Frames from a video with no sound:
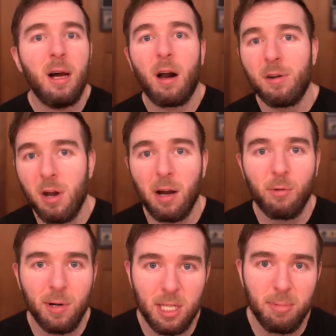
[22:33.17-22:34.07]
are not
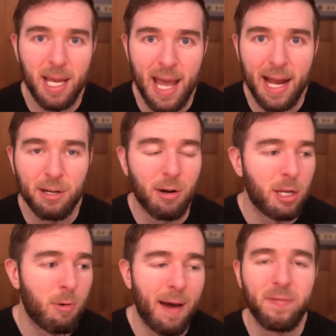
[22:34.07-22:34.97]
going to be accurate.
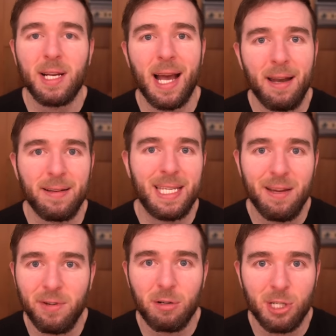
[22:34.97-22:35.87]
You have to kind of
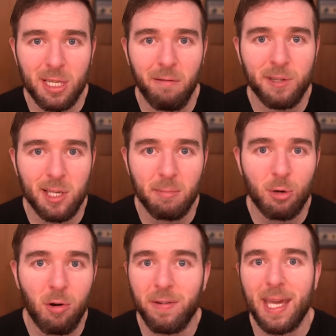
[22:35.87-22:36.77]
give yourself some
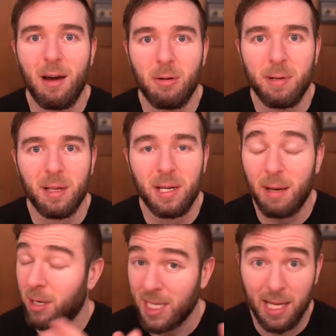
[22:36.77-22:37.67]
sort of accountability.
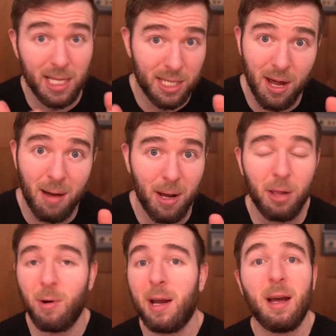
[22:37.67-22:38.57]
I'm not saying he's not, by
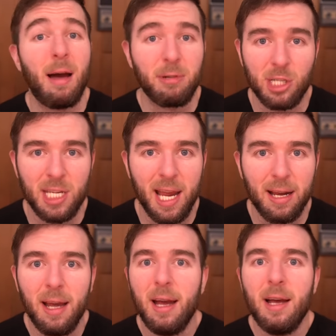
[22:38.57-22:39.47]
the way. I'm just
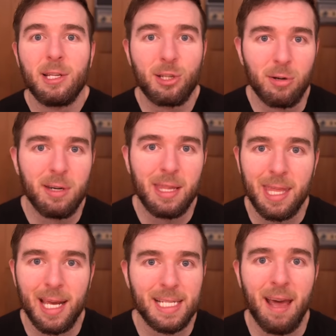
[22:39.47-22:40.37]
saying certain
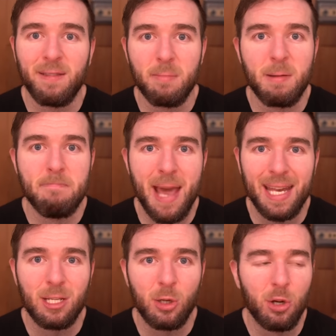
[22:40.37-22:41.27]
things have to be
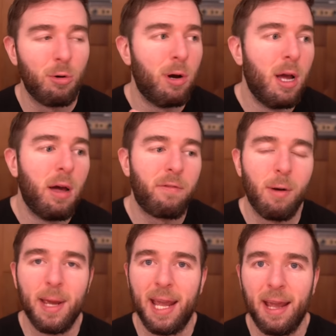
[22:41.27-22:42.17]
met too
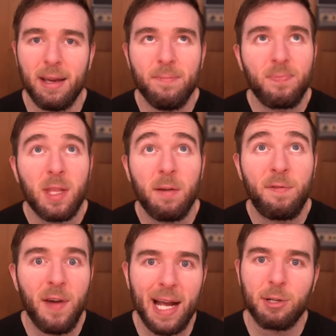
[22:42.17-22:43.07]
from a
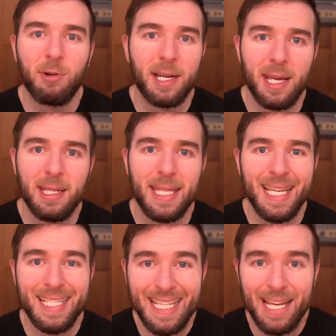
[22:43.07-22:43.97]
factoring in the
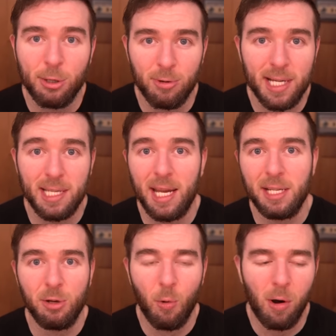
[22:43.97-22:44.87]
decrease
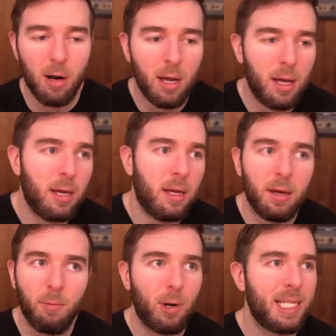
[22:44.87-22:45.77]
in your,
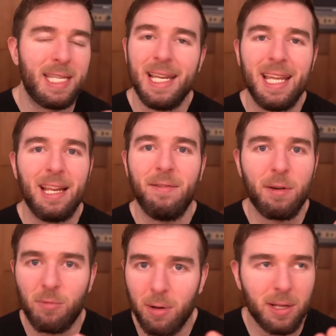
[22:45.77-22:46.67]
what does NEAT
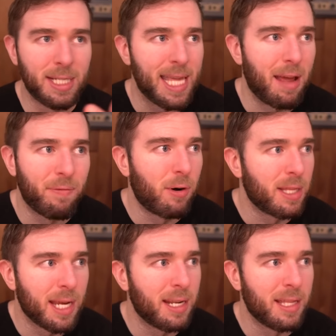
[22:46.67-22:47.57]
even really stand for at
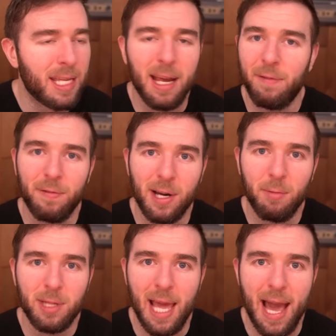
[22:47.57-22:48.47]
the end of the day? I forget
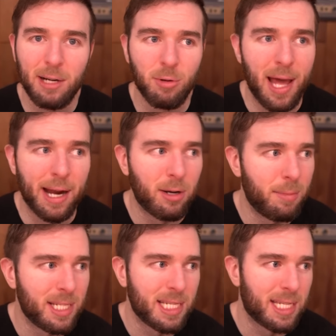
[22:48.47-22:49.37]
what the actual
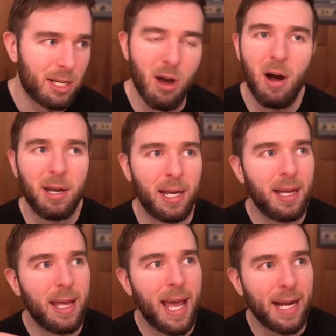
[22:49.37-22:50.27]
acronym is. It's like
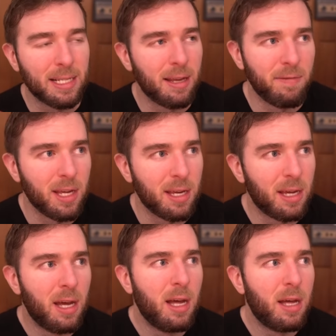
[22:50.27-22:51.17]
non-activity,
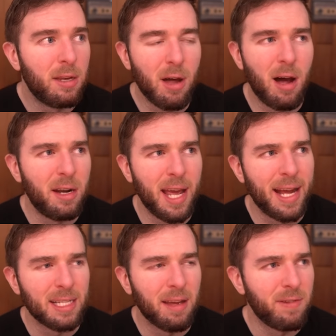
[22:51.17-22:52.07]

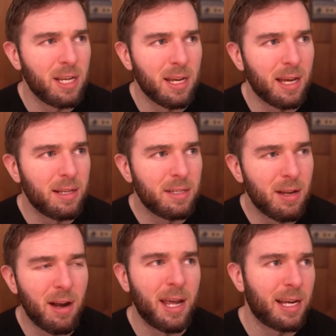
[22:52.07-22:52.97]
non-activity,
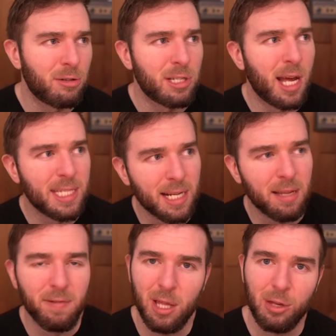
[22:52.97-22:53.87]
non-exercise
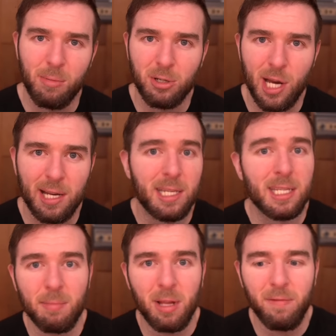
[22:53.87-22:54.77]
activity
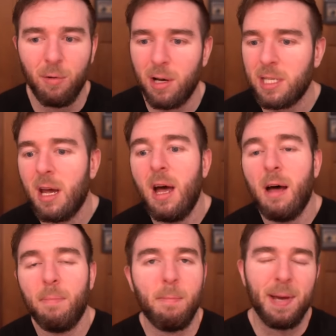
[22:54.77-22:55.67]
thermogenesis, I believe it was.
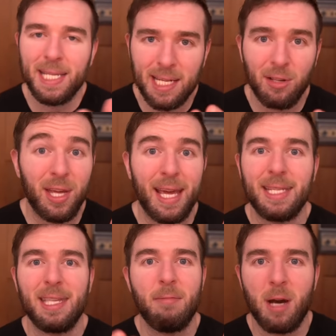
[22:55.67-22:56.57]
But basically
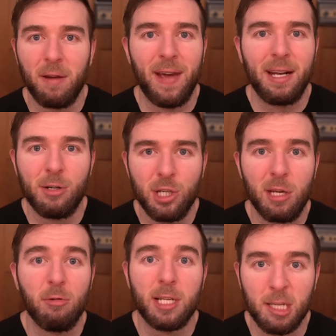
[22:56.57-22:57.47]
it's the amount of energy
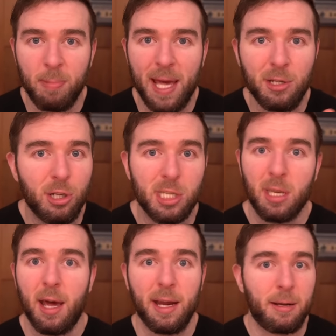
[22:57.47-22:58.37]
you expend just
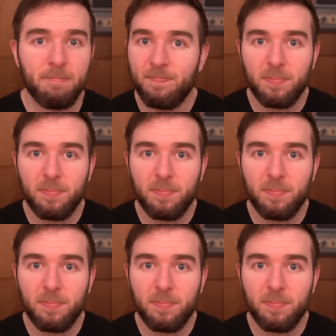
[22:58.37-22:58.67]
like,